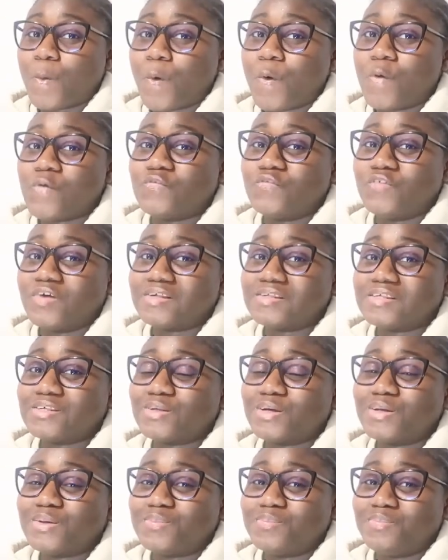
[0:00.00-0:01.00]
obviously
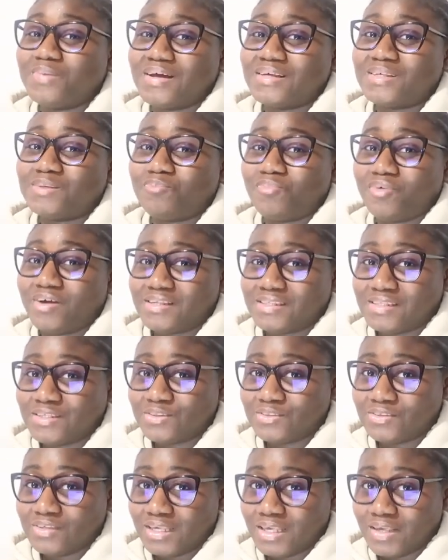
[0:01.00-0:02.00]
not the best
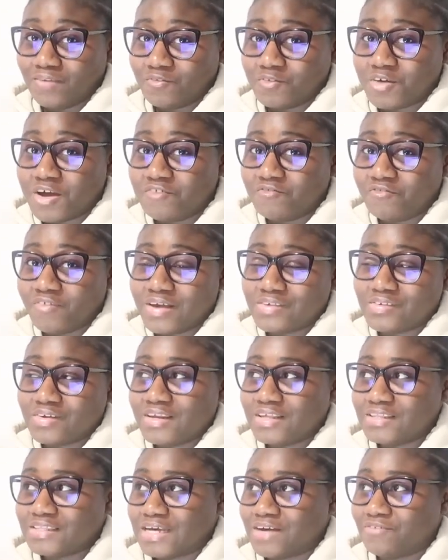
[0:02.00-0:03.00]
person to give you advice on
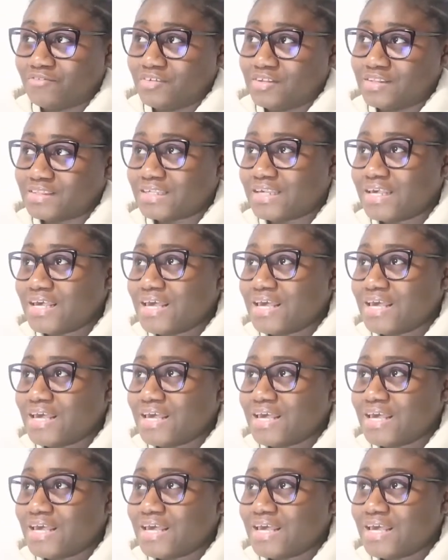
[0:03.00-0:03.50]
interviews,